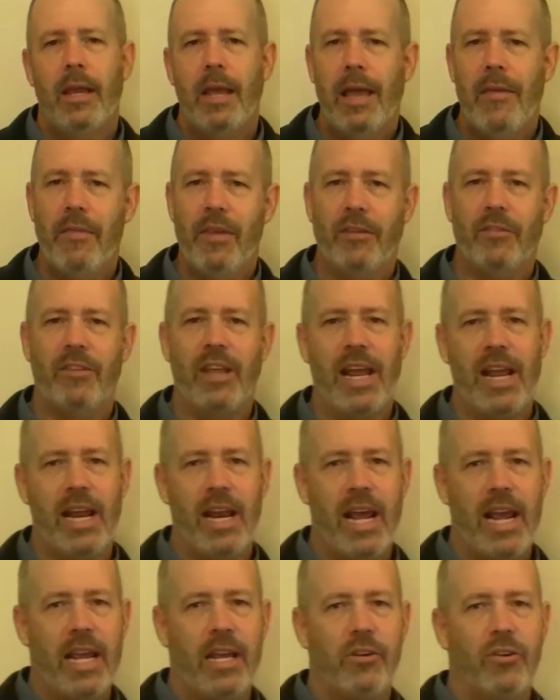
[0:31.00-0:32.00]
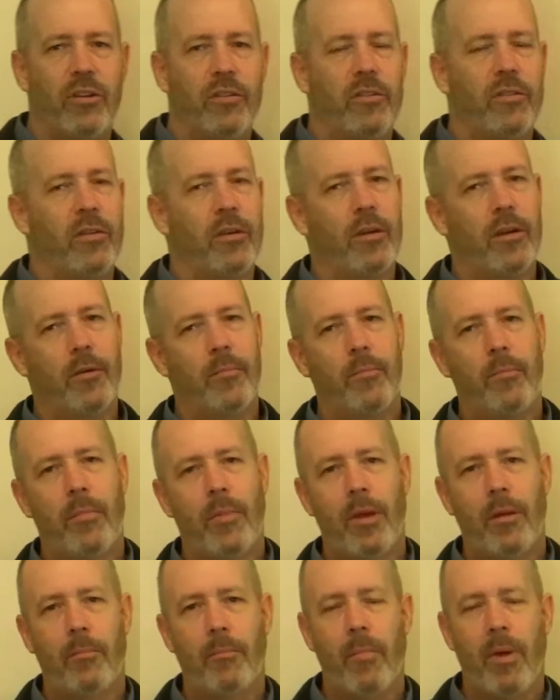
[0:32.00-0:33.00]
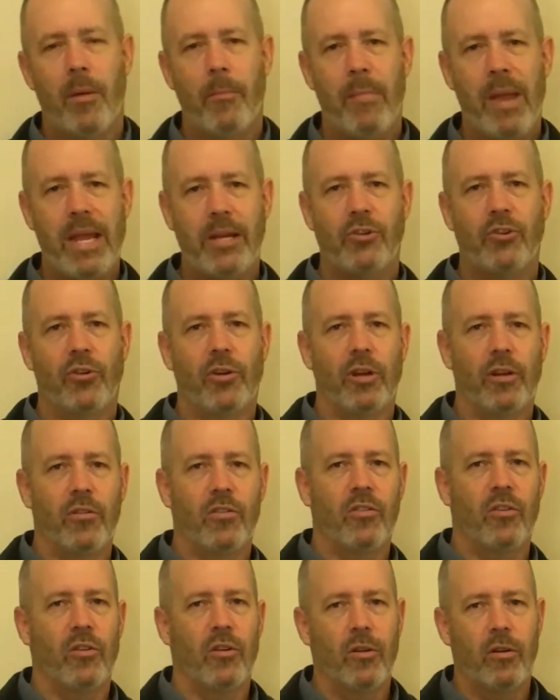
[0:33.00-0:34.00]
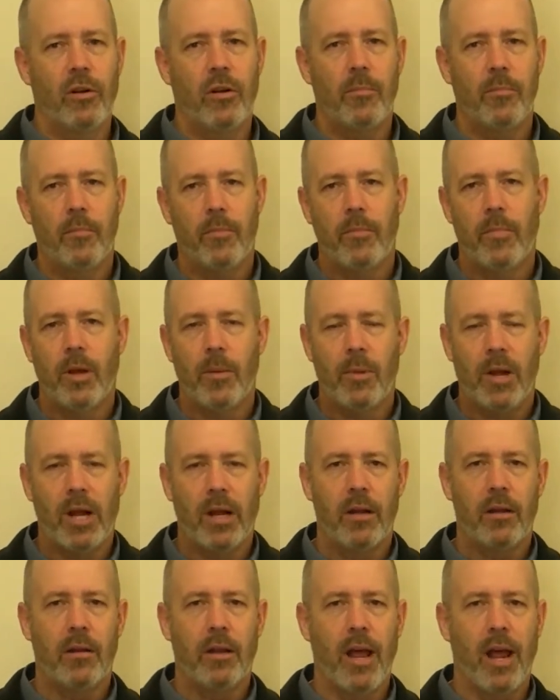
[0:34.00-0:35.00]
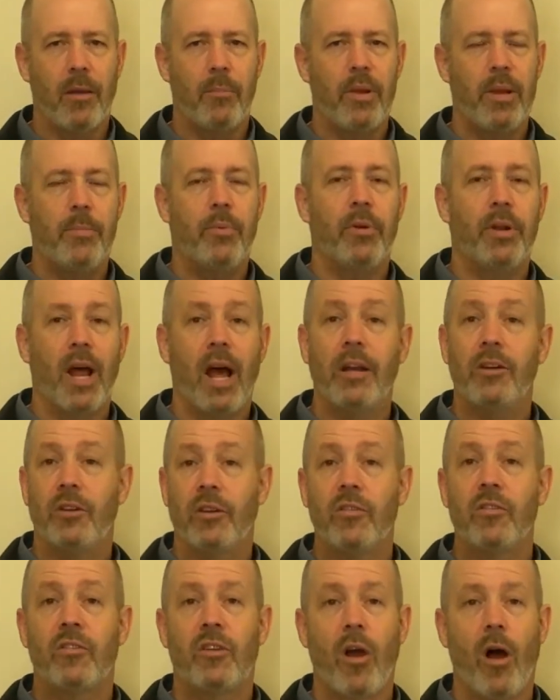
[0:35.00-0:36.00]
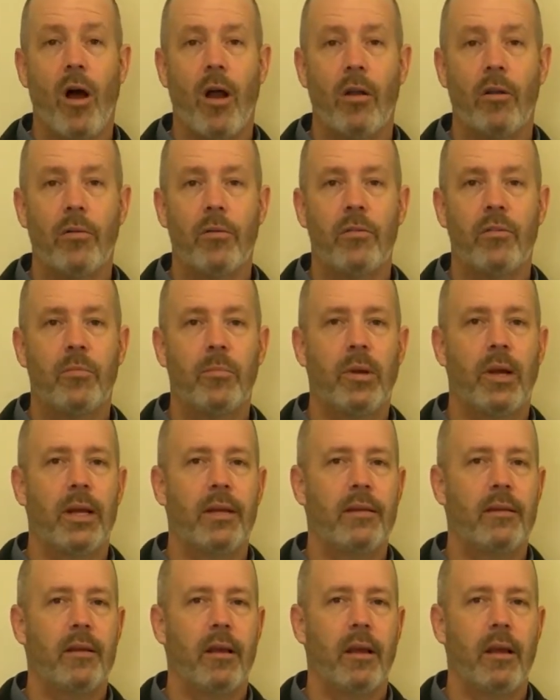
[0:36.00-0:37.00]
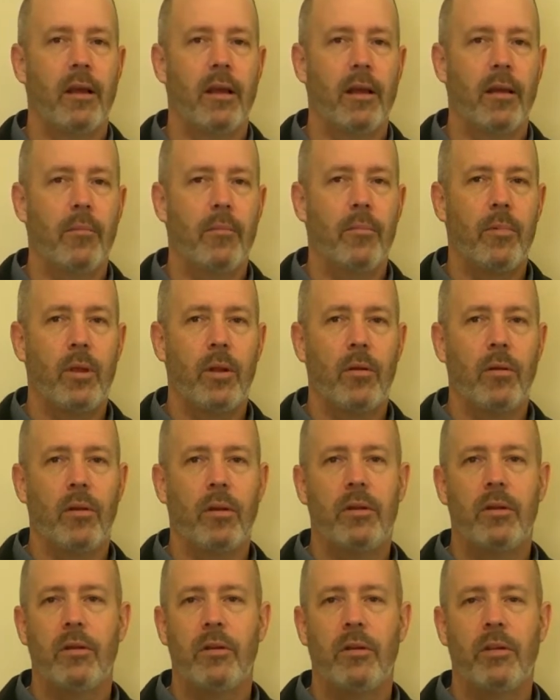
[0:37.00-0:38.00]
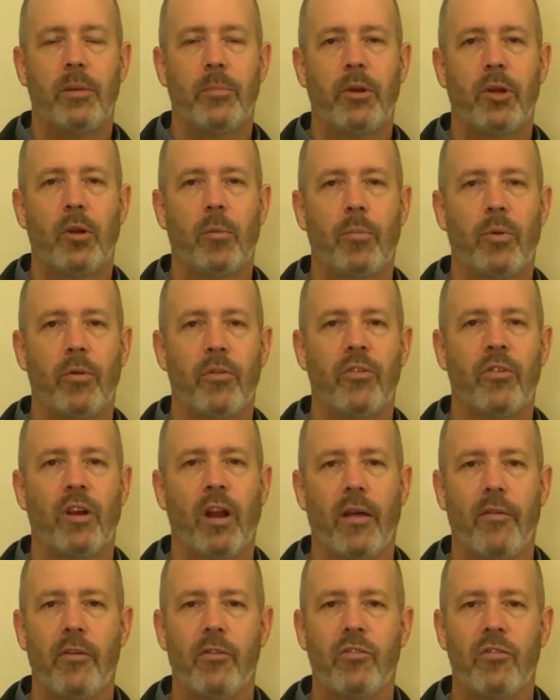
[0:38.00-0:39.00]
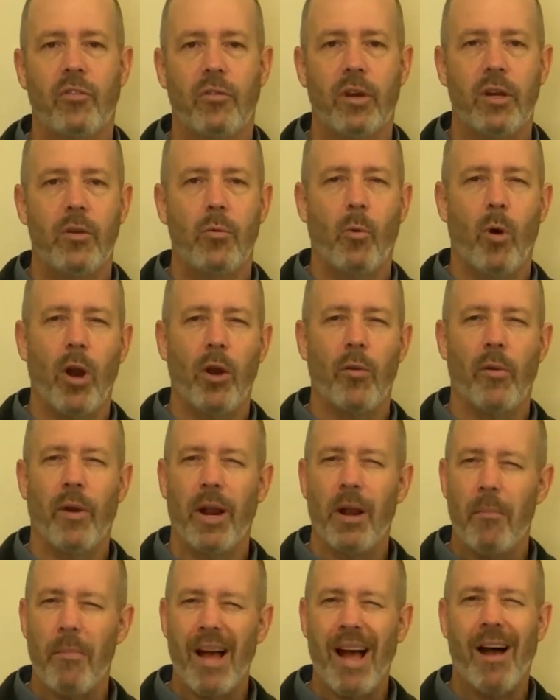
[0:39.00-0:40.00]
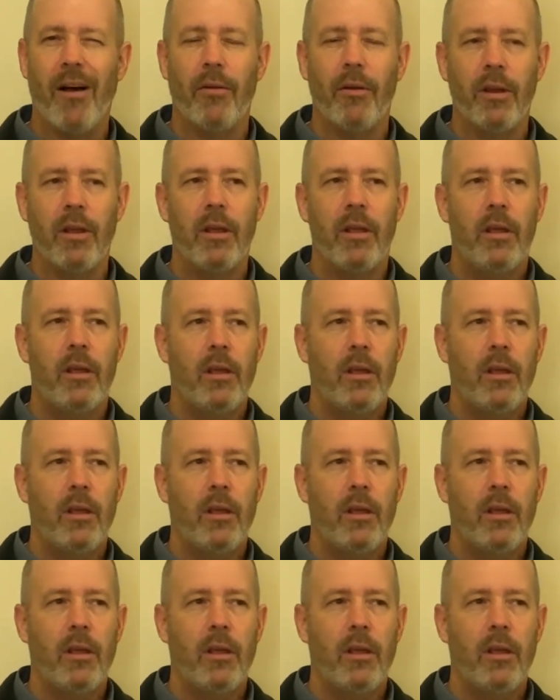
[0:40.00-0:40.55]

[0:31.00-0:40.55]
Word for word: in this day and age, it's a, a, major concern among a lot of people, not just scholars, but uh, you know, a typical person on the street wondering about